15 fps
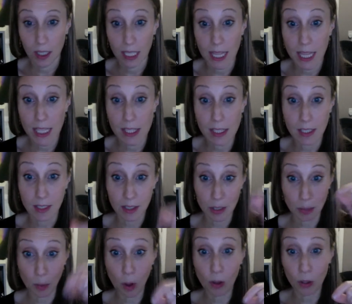in this
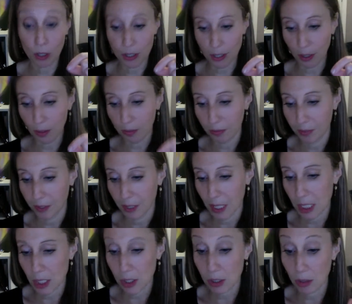smaller self
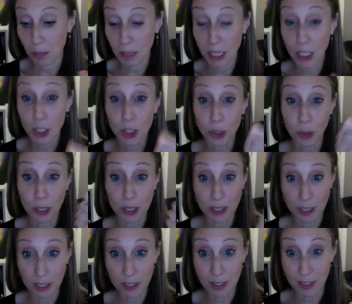is to make
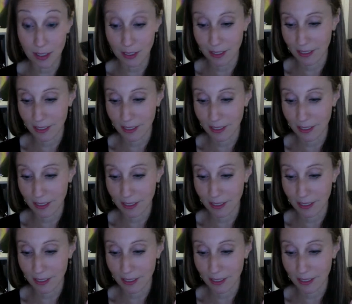choices